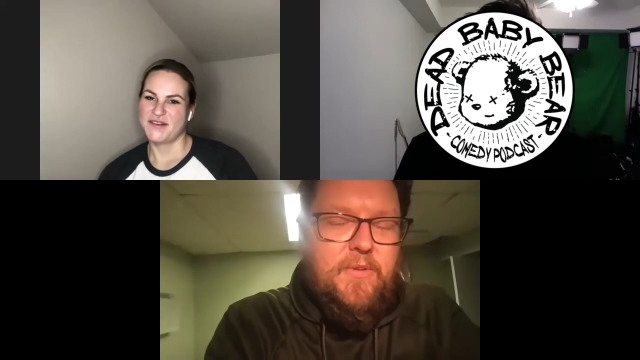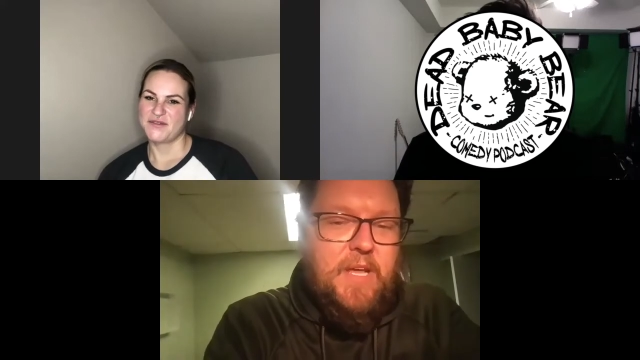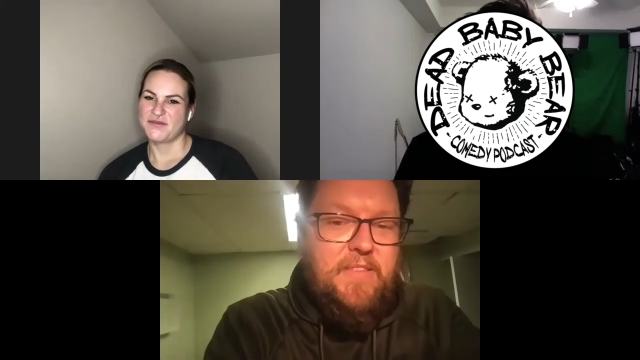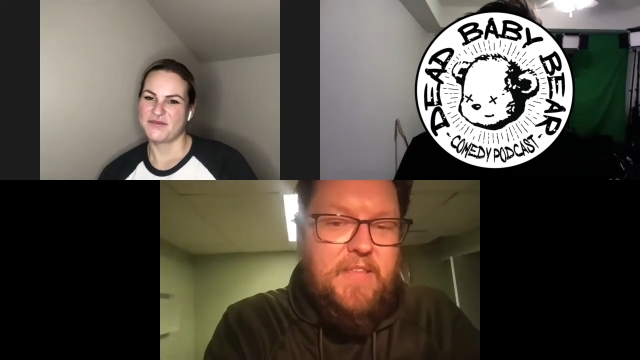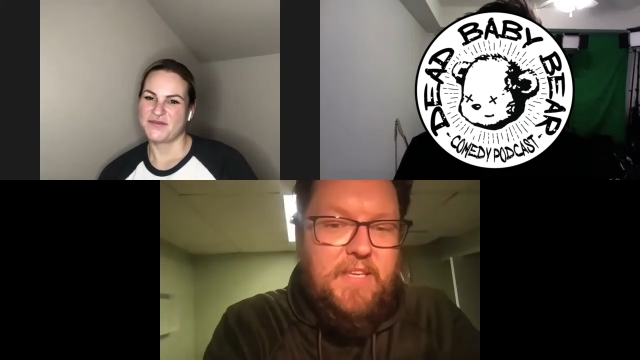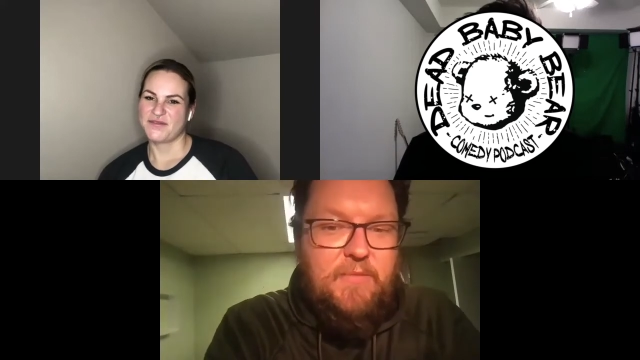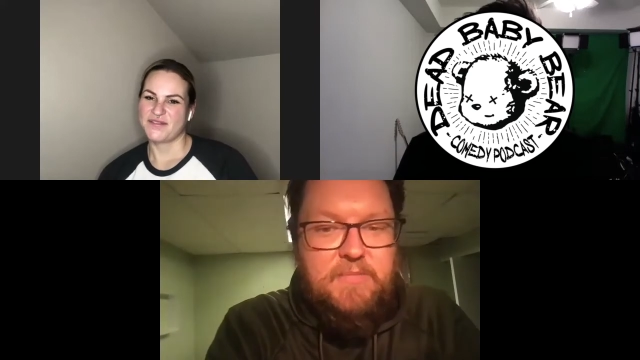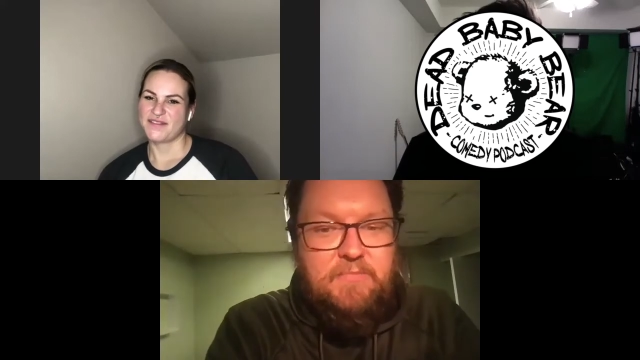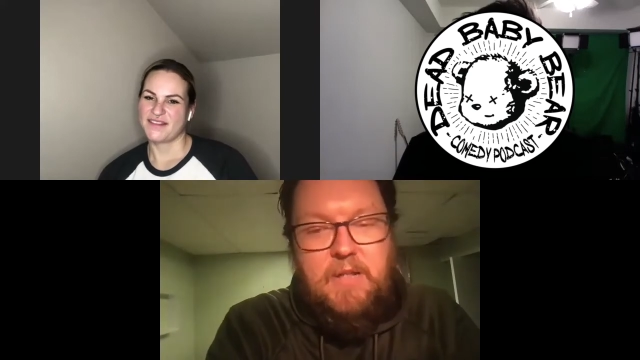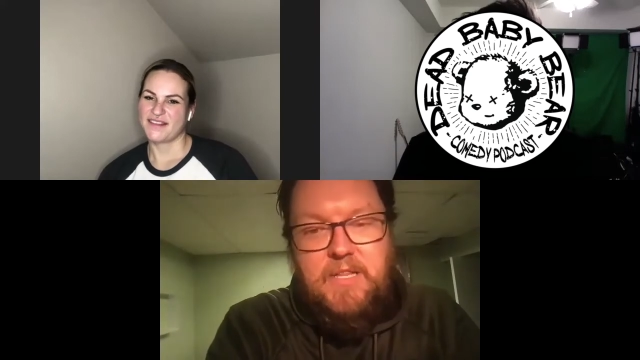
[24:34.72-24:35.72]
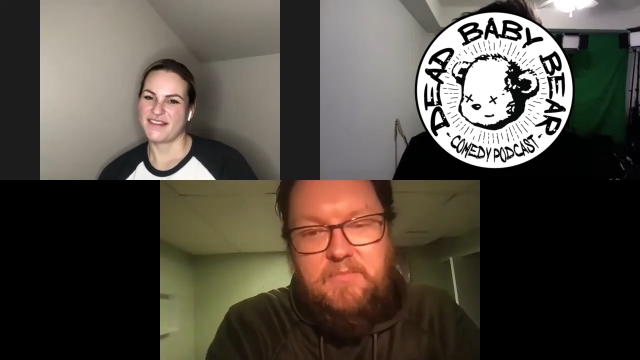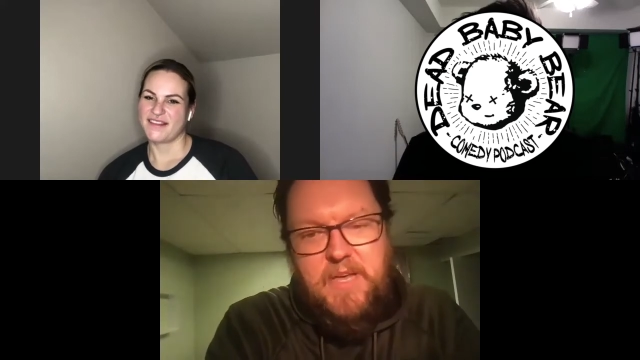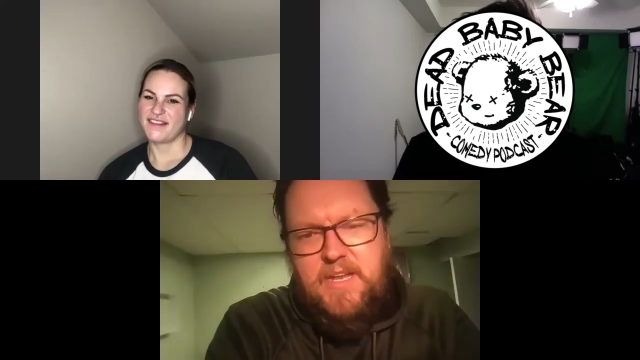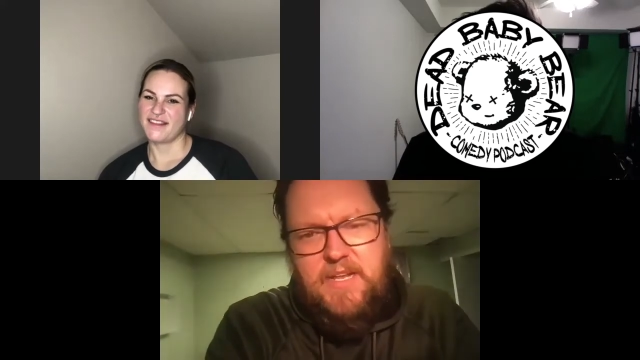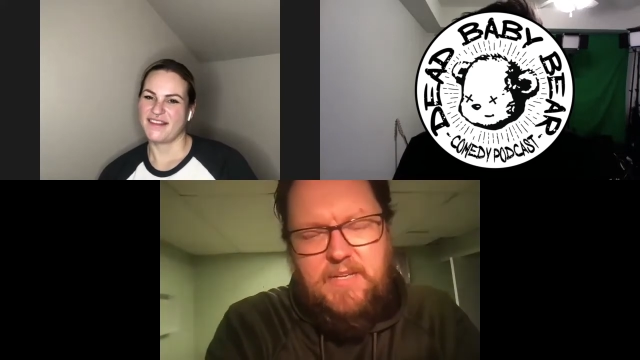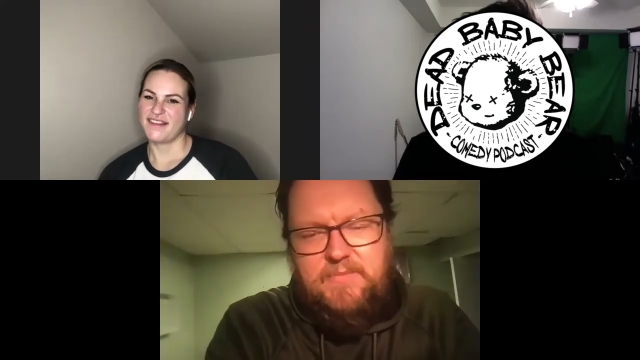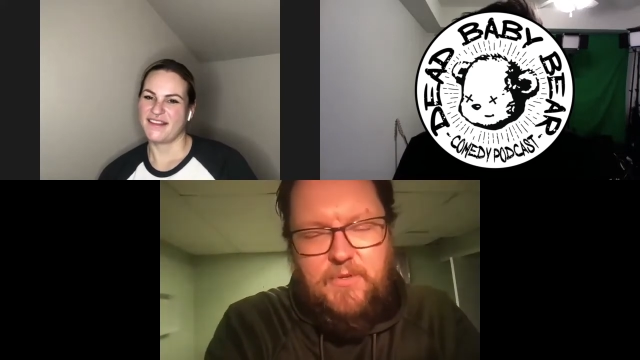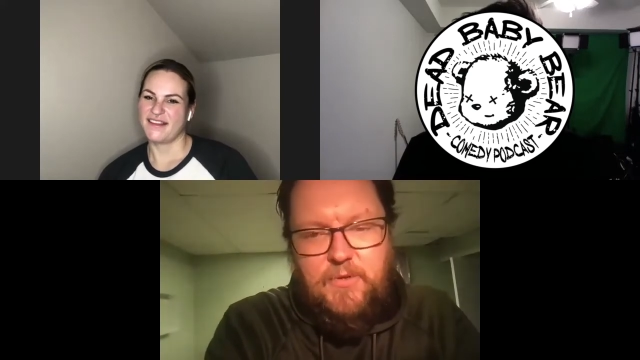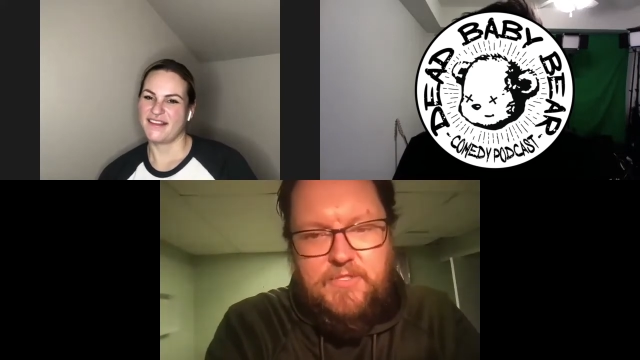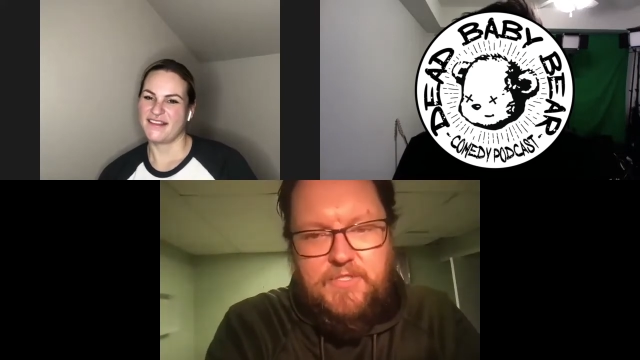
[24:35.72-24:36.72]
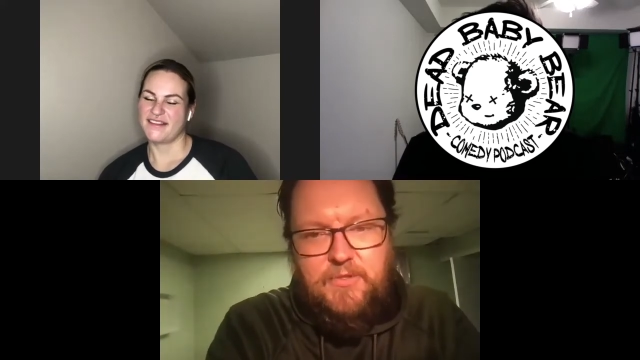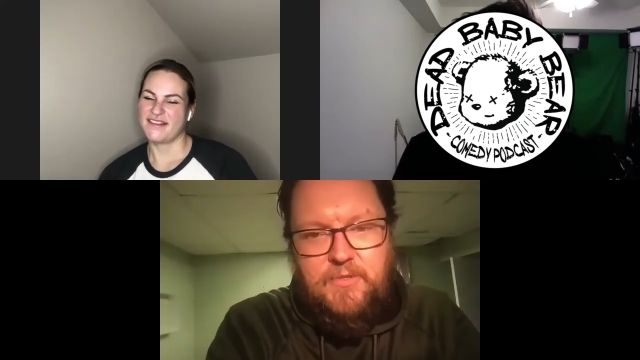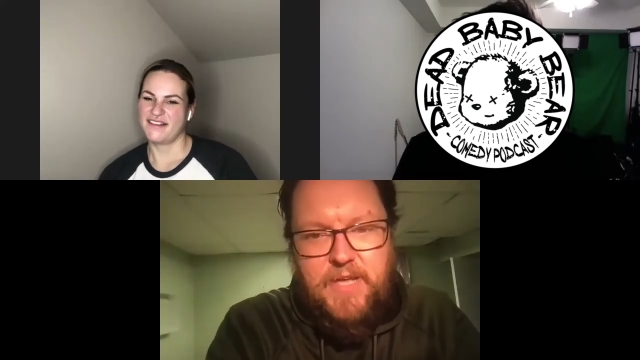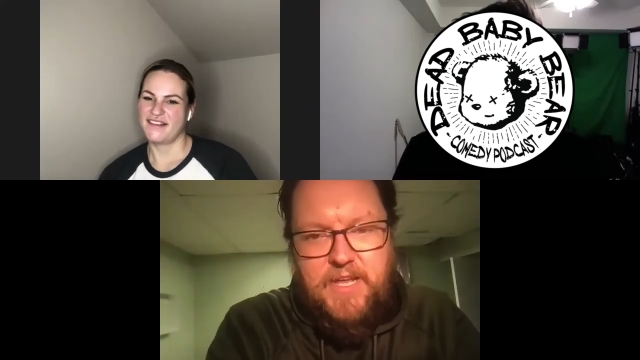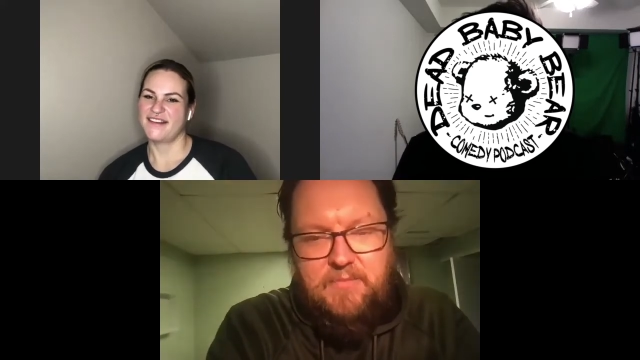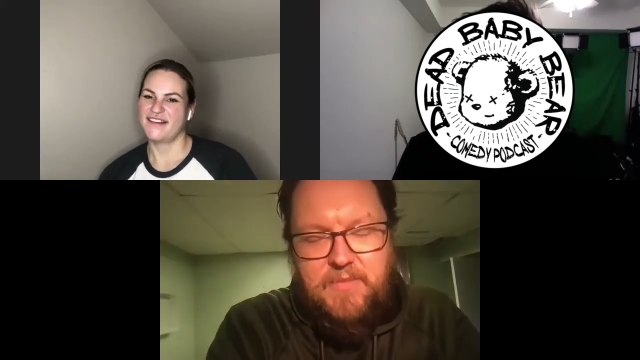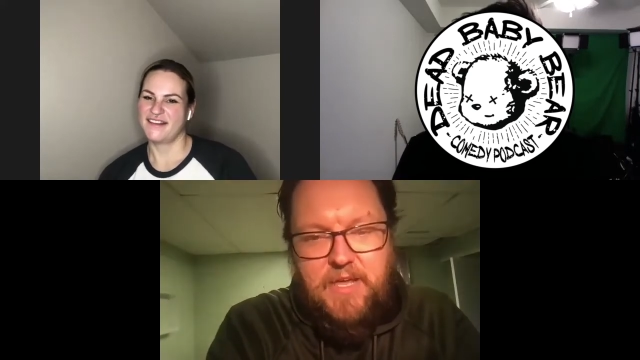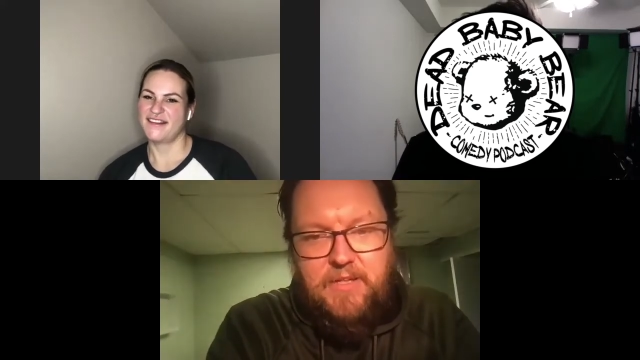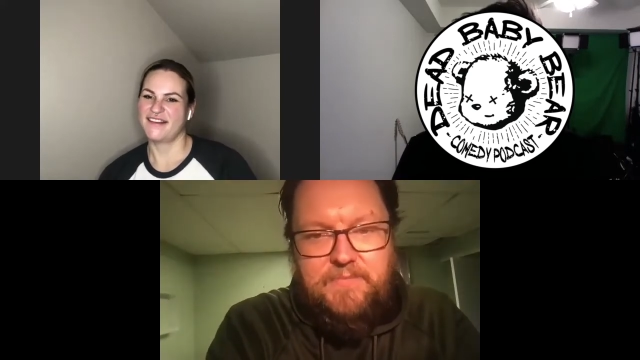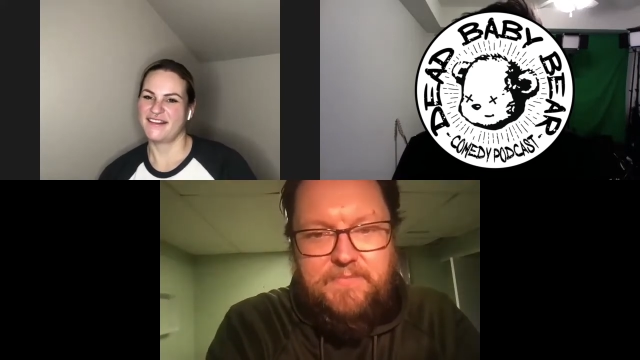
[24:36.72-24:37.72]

Speaker 1: I think he was probably beta, old school beta male,